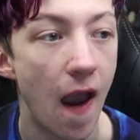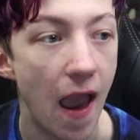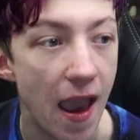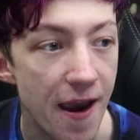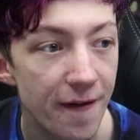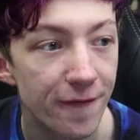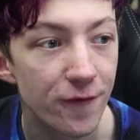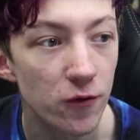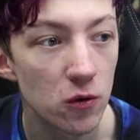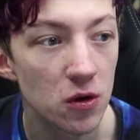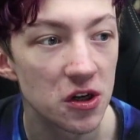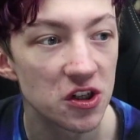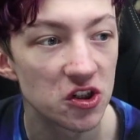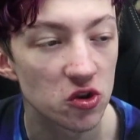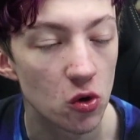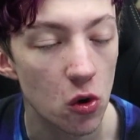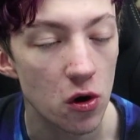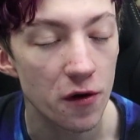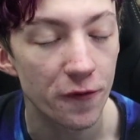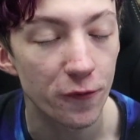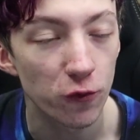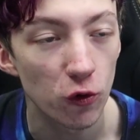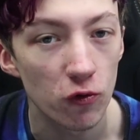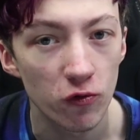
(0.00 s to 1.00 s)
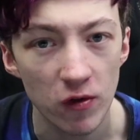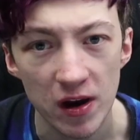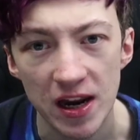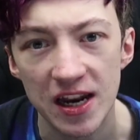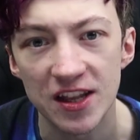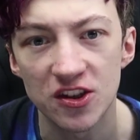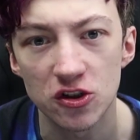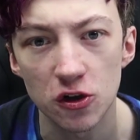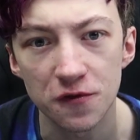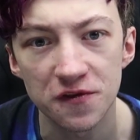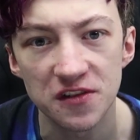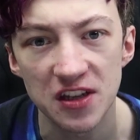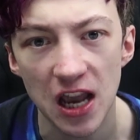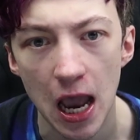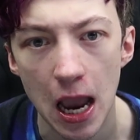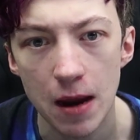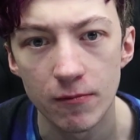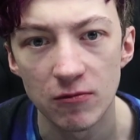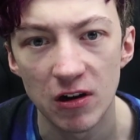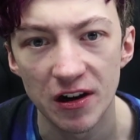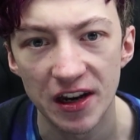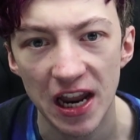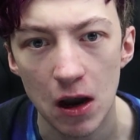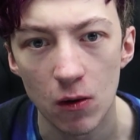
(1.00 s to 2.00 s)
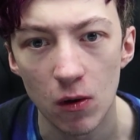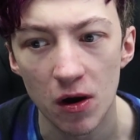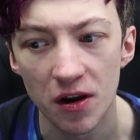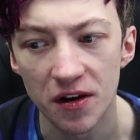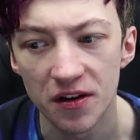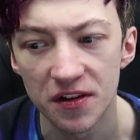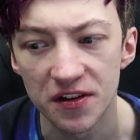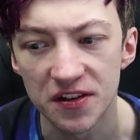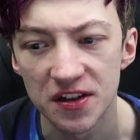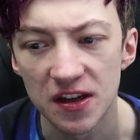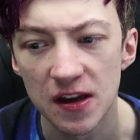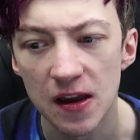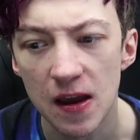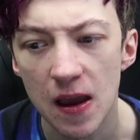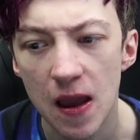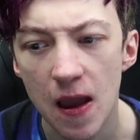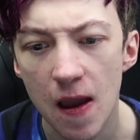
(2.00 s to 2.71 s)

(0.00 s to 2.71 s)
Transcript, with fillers: everyone is going through a really tough time right now, and